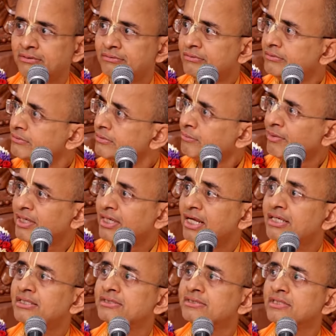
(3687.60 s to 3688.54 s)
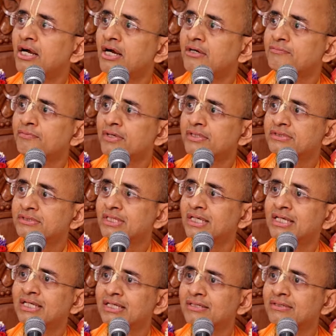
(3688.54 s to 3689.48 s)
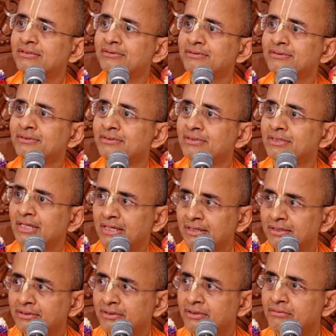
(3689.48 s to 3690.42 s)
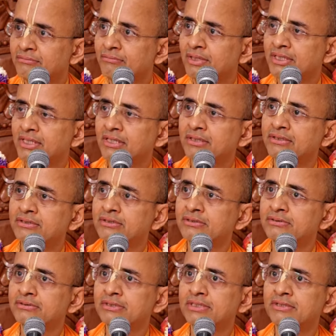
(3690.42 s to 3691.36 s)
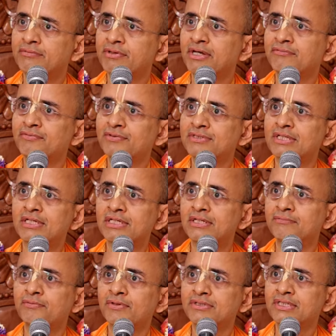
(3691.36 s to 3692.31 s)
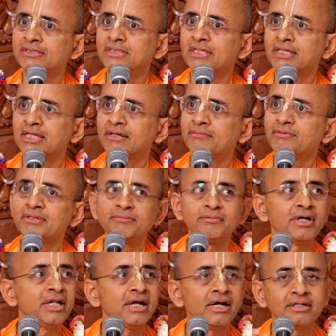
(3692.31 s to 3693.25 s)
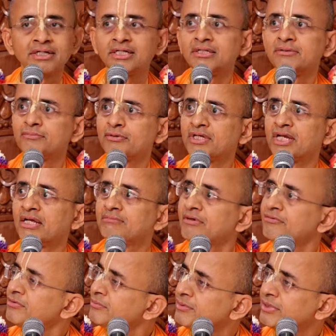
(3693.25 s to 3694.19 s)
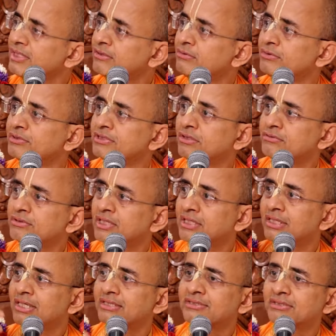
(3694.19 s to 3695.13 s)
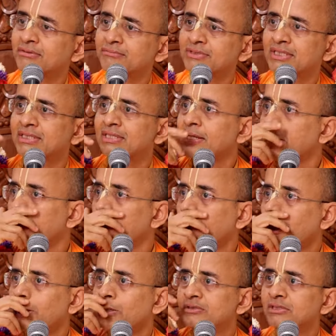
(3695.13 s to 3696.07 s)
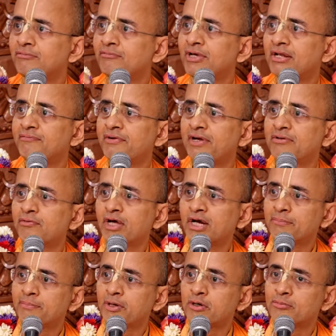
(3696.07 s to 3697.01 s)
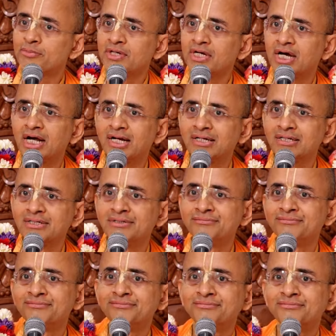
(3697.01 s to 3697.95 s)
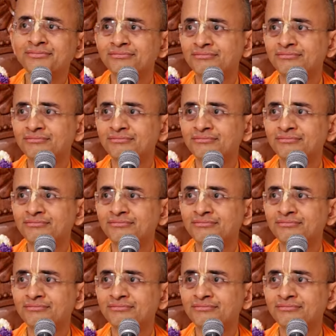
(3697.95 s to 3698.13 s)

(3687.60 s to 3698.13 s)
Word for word: Hmm? Uh, the matha is not for staying. Huh? Matha is giving a facility for just getting up in the morning, attend the program, everybody goes out and does something, some welfare work, paropakar, huh?